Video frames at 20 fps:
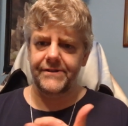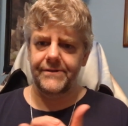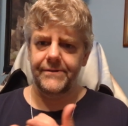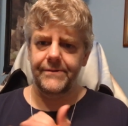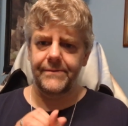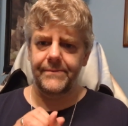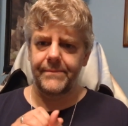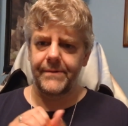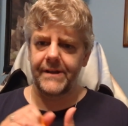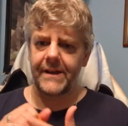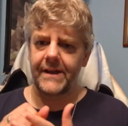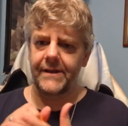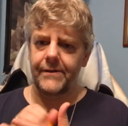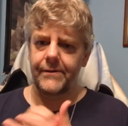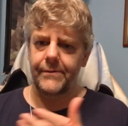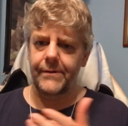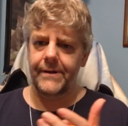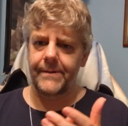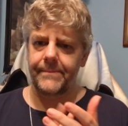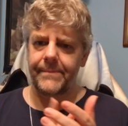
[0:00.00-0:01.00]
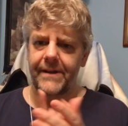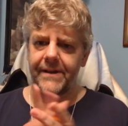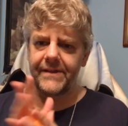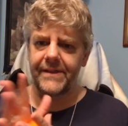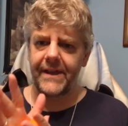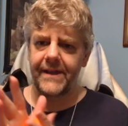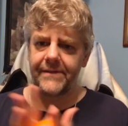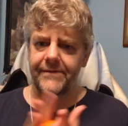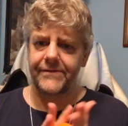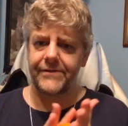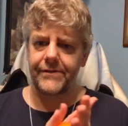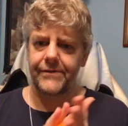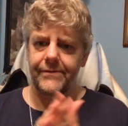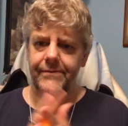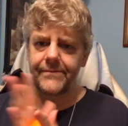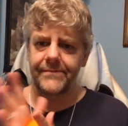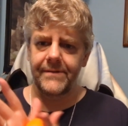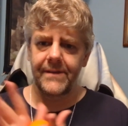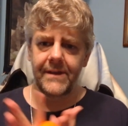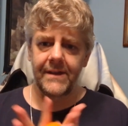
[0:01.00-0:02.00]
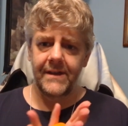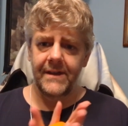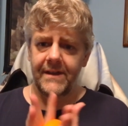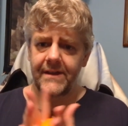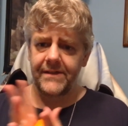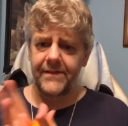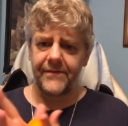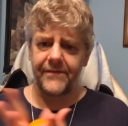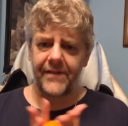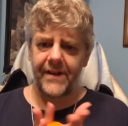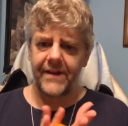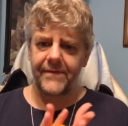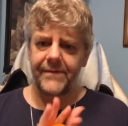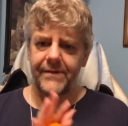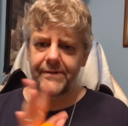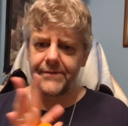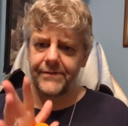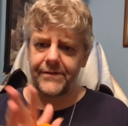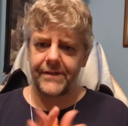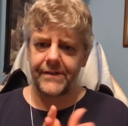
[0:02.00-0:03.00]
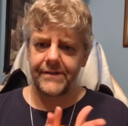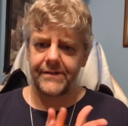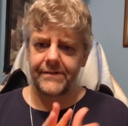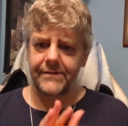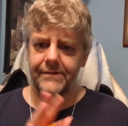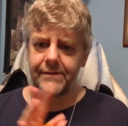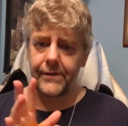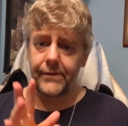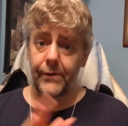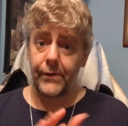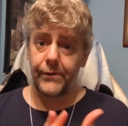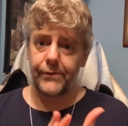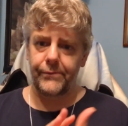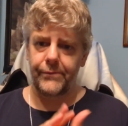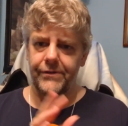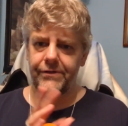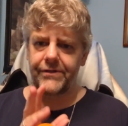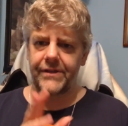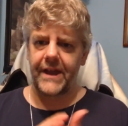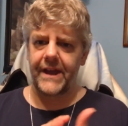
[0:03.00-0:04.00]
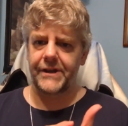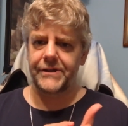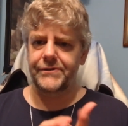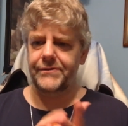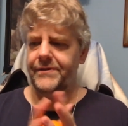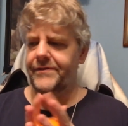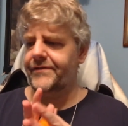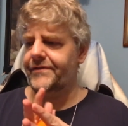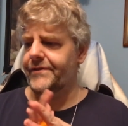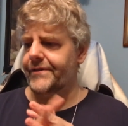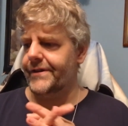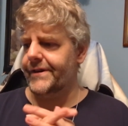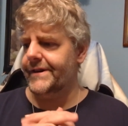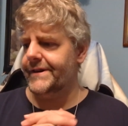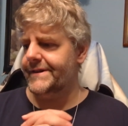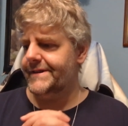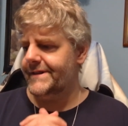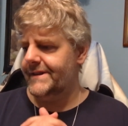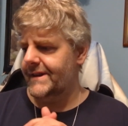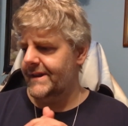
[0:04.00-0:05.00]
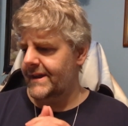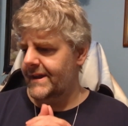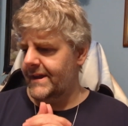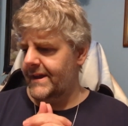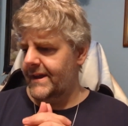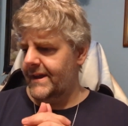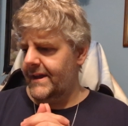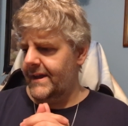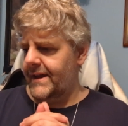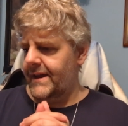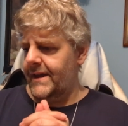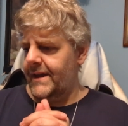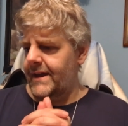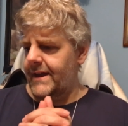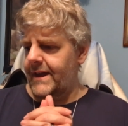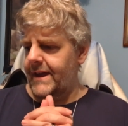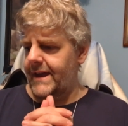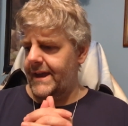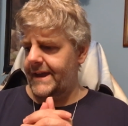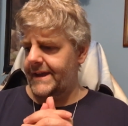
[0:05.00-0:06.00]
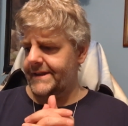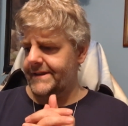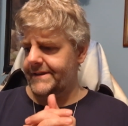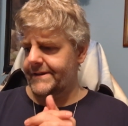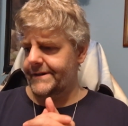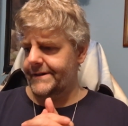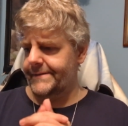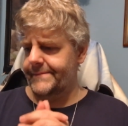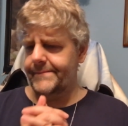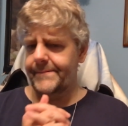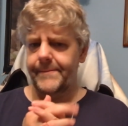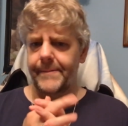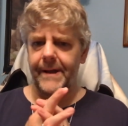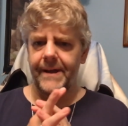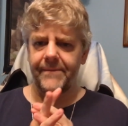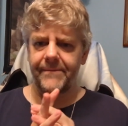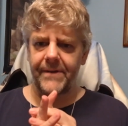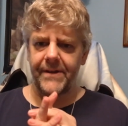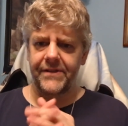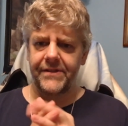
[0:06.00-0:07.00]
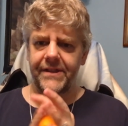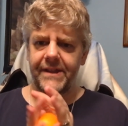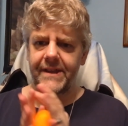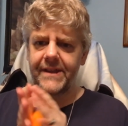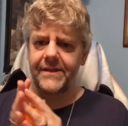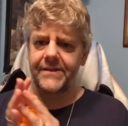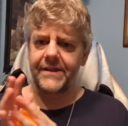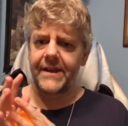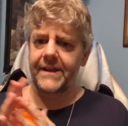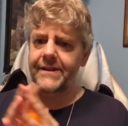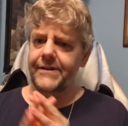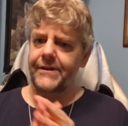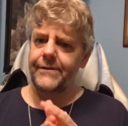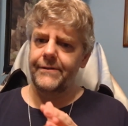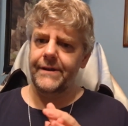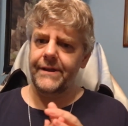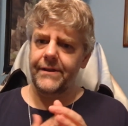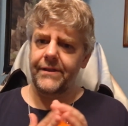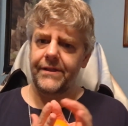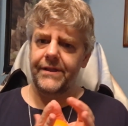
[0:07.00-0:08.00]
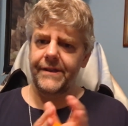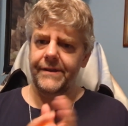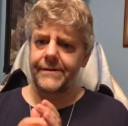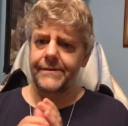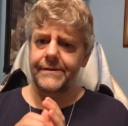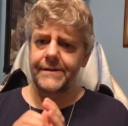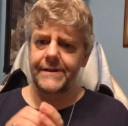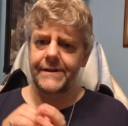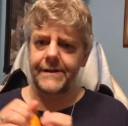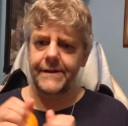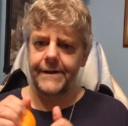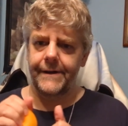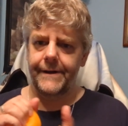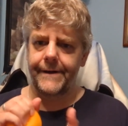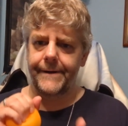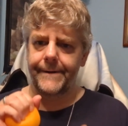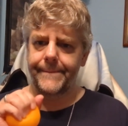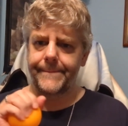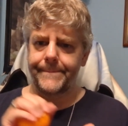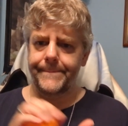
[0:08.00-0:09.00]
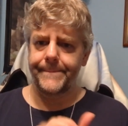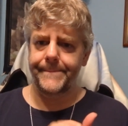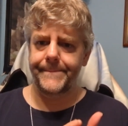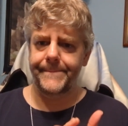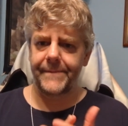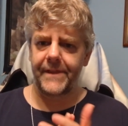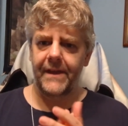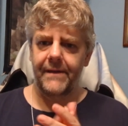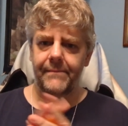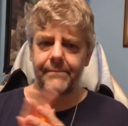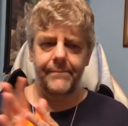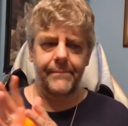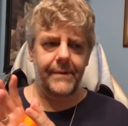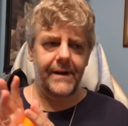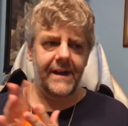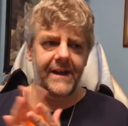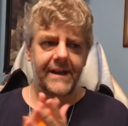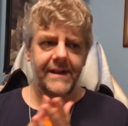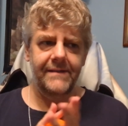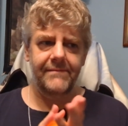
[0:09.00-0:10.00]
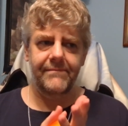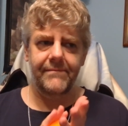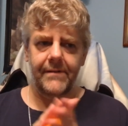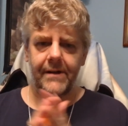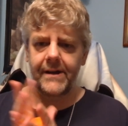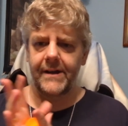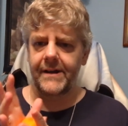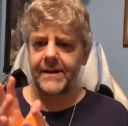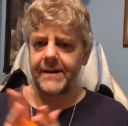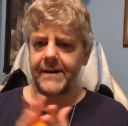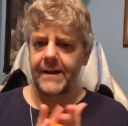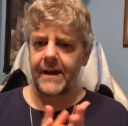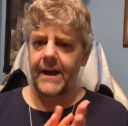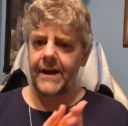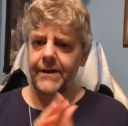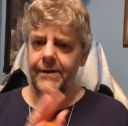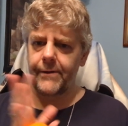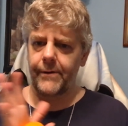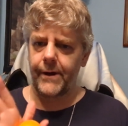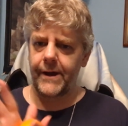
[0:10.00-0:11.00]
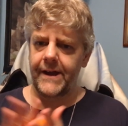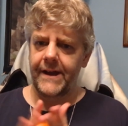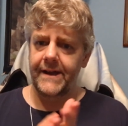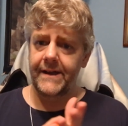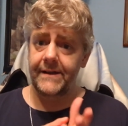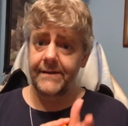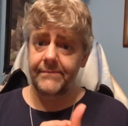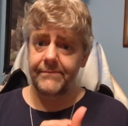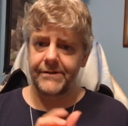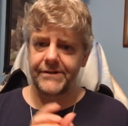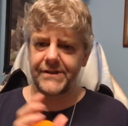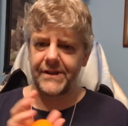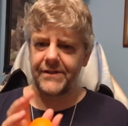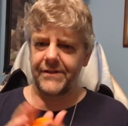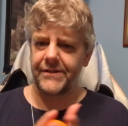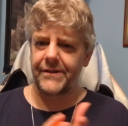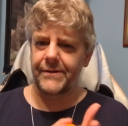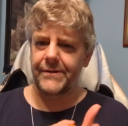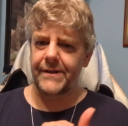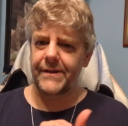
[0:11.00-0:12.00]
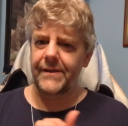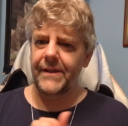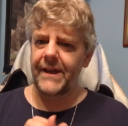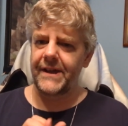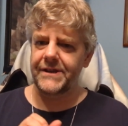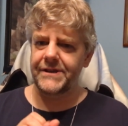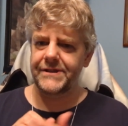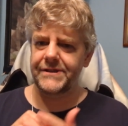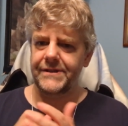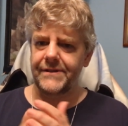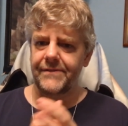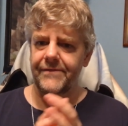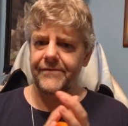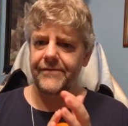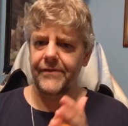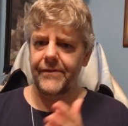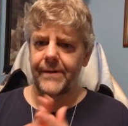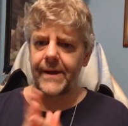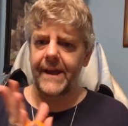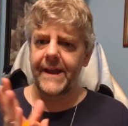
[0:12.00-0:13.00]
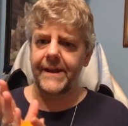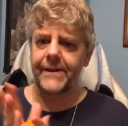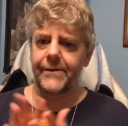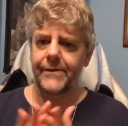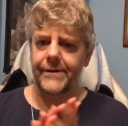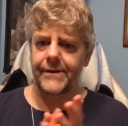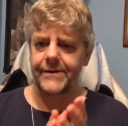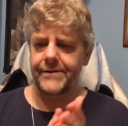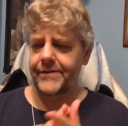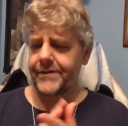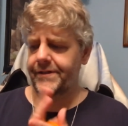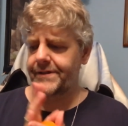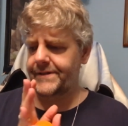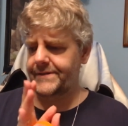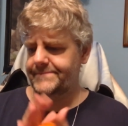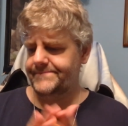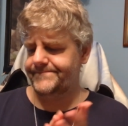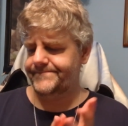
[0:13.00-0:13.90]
year, but I don't want to pay that till the five years that the loan was actually for. And uh, my investing is ongoing still. Um, my uh, IRA, which I started last year for Acorns,